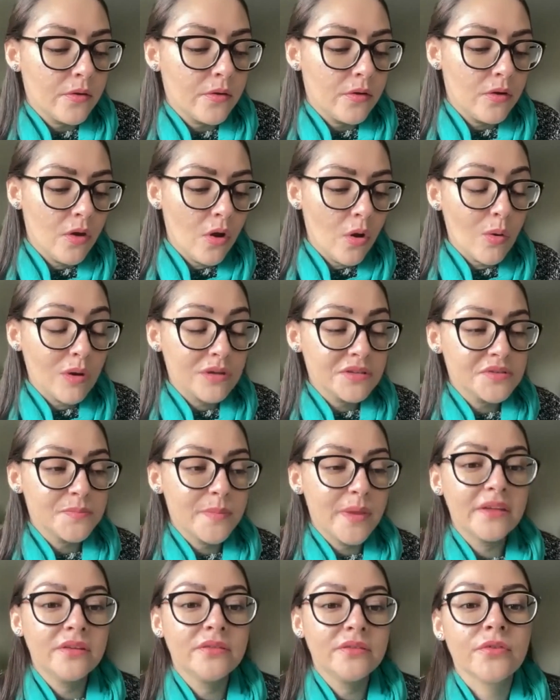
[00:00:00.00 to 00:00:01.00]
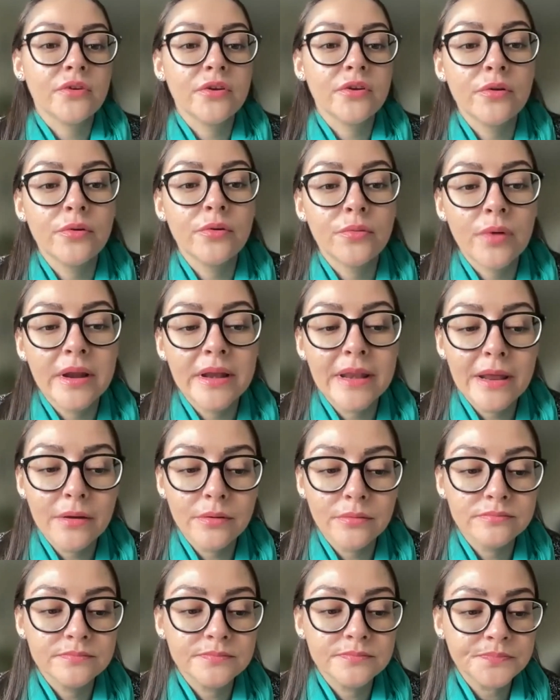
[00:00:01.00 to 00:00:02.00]
know what's best for you right
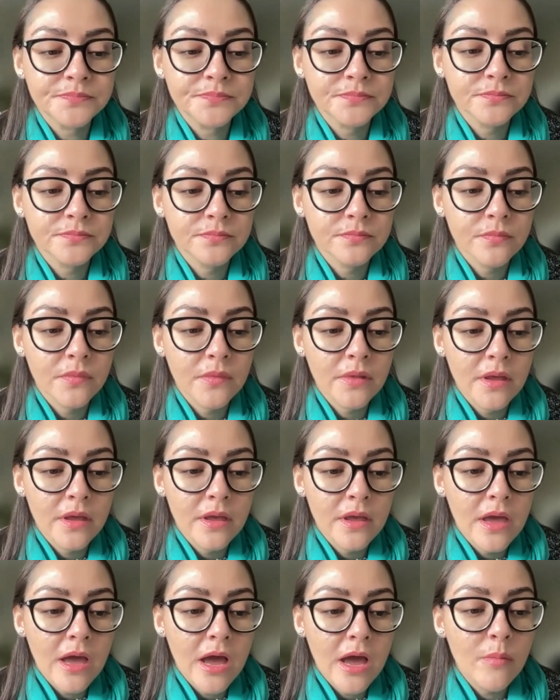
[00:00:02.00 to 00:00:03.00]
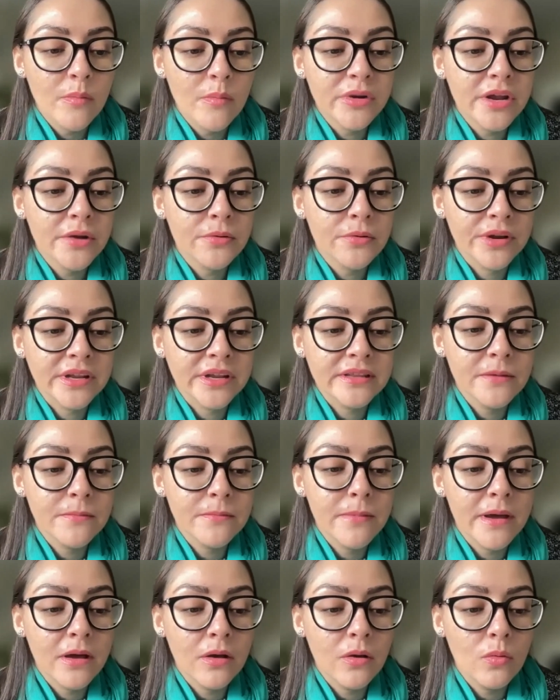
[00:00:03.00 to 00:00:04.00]
now. I'm going to ring the
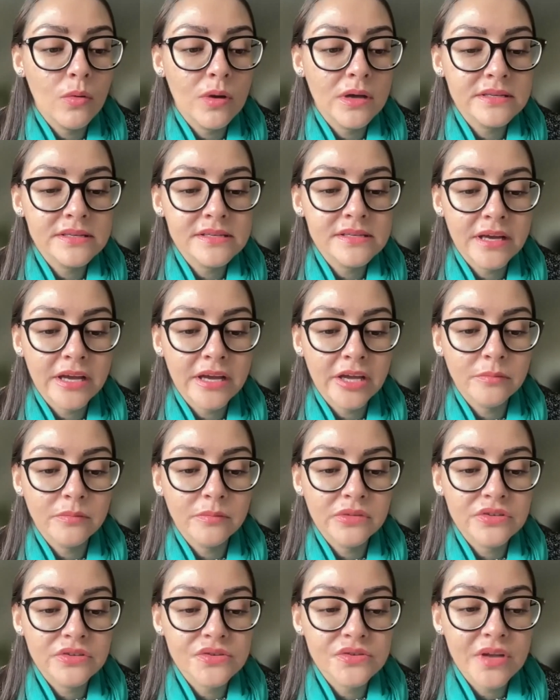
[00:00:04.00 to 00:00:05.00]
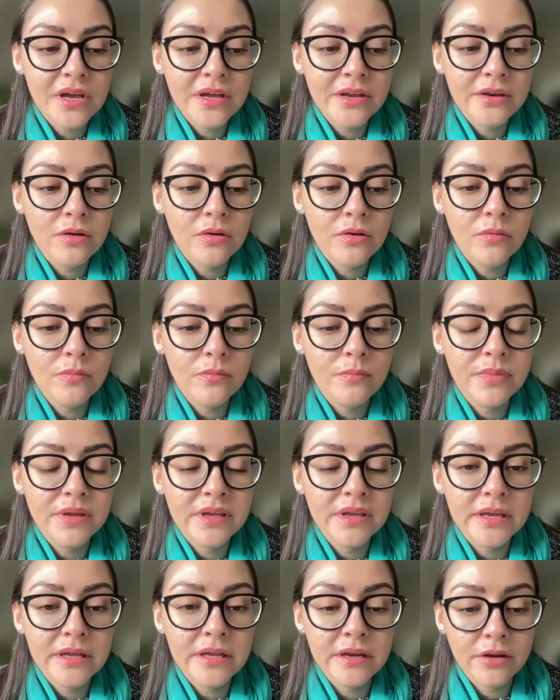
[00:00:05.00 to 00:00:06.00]
bell one time to signal
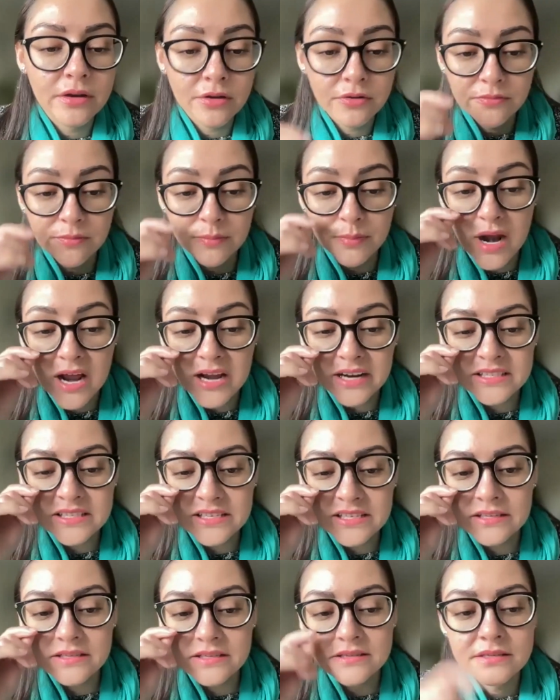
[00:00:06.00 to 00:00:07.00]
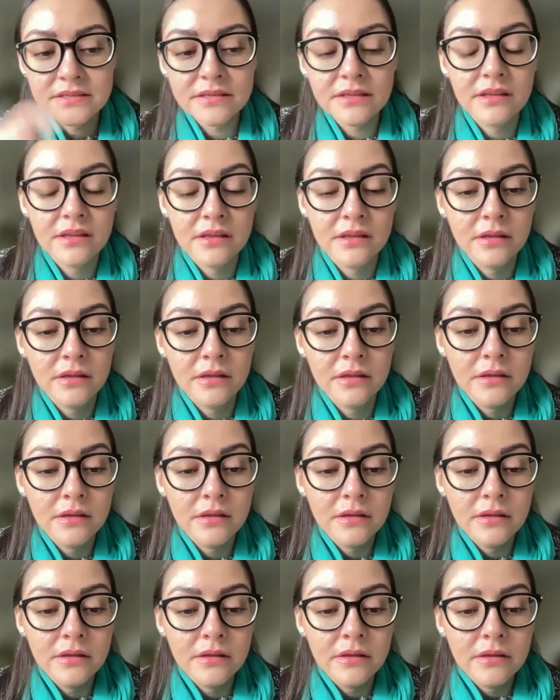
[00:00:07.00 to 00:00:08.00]
beginning of practice,
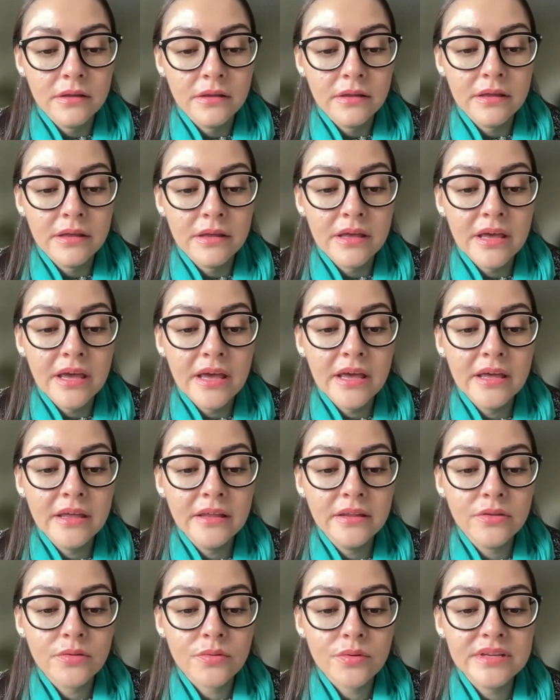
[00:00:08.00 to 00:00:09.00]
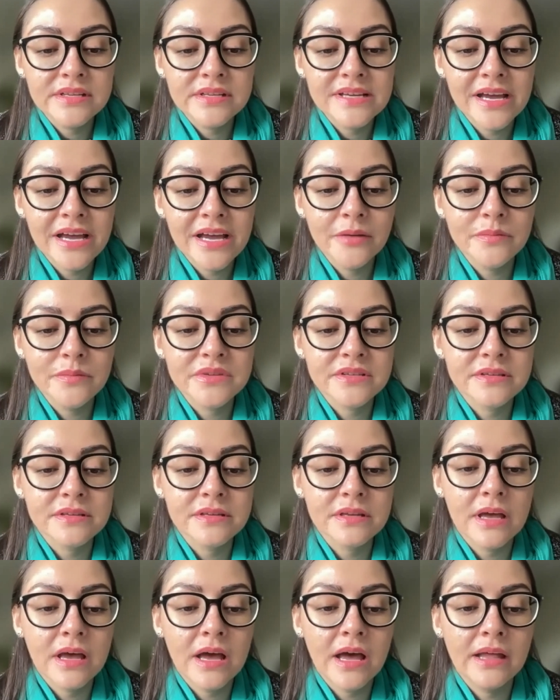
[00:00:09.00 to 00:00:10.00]
and 3 times
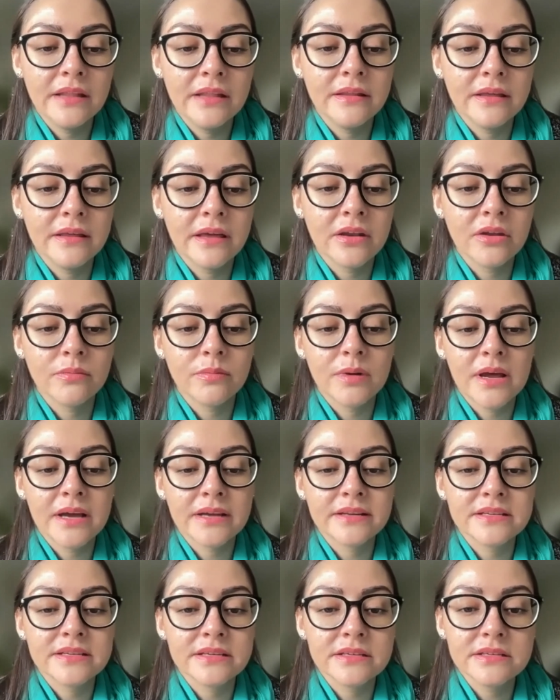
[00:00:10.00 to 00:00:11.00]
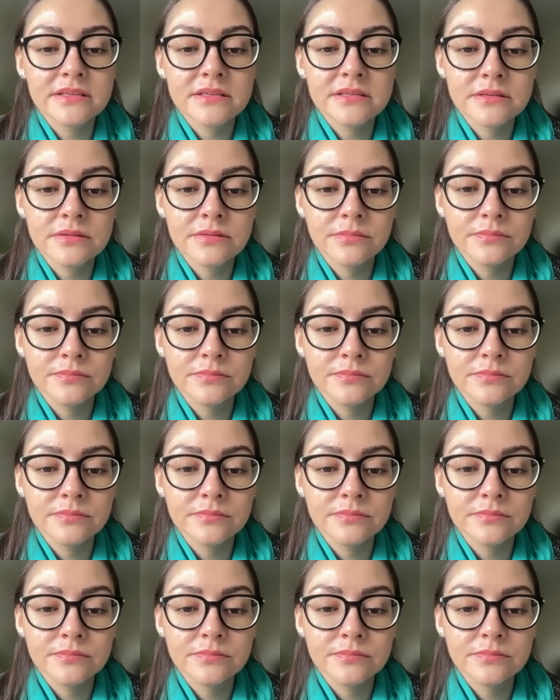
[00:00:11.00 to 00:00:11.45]
at the end of practice.